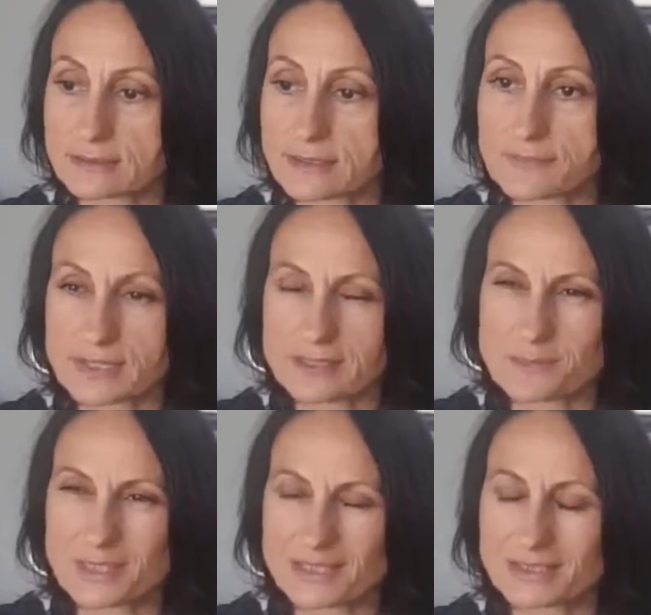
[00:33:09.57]
have an
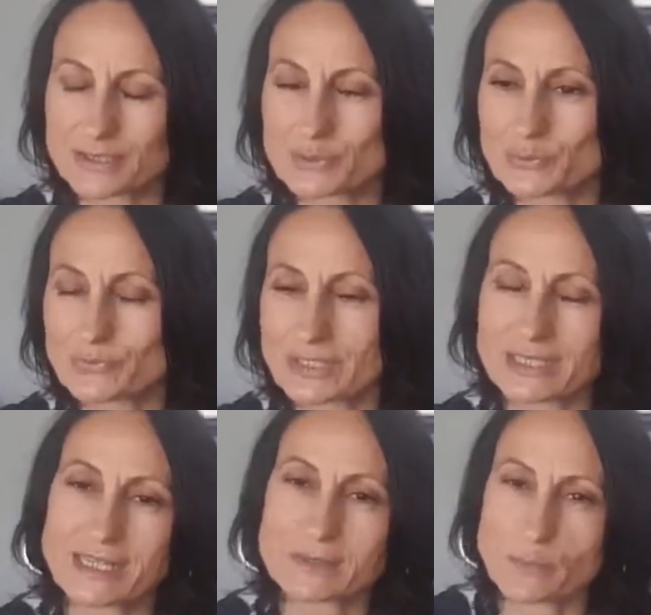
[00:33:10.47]
inability to
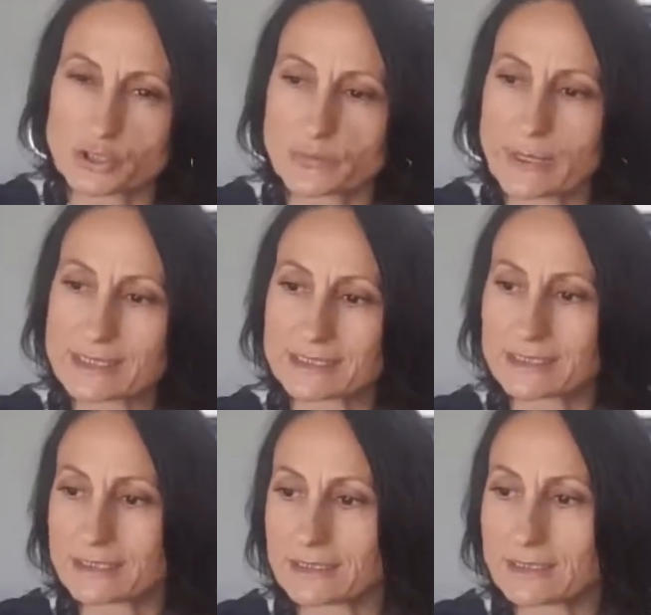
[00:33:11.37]
really get
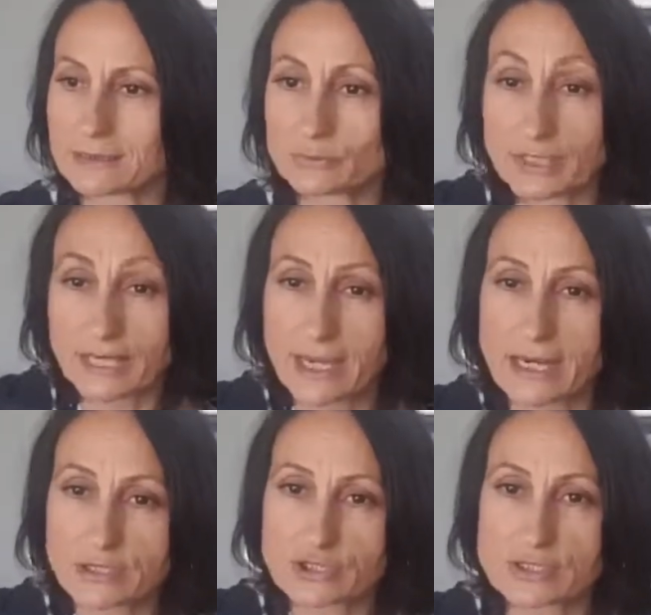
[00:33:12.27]
motivated to take
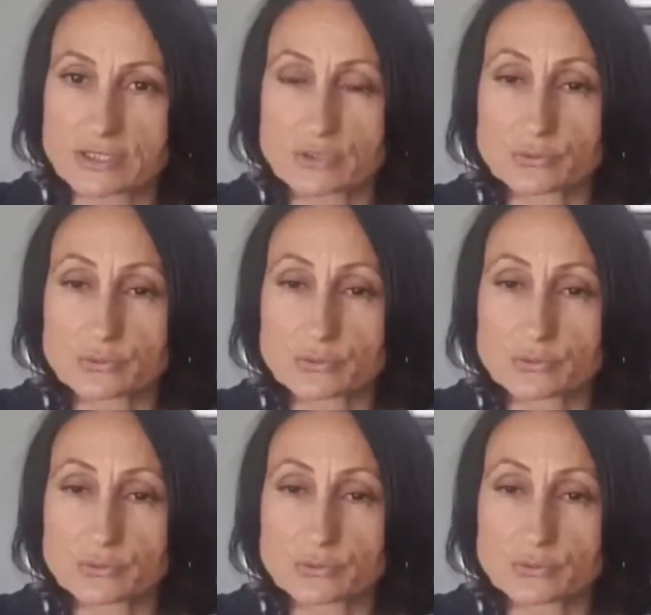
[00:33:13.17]
actions,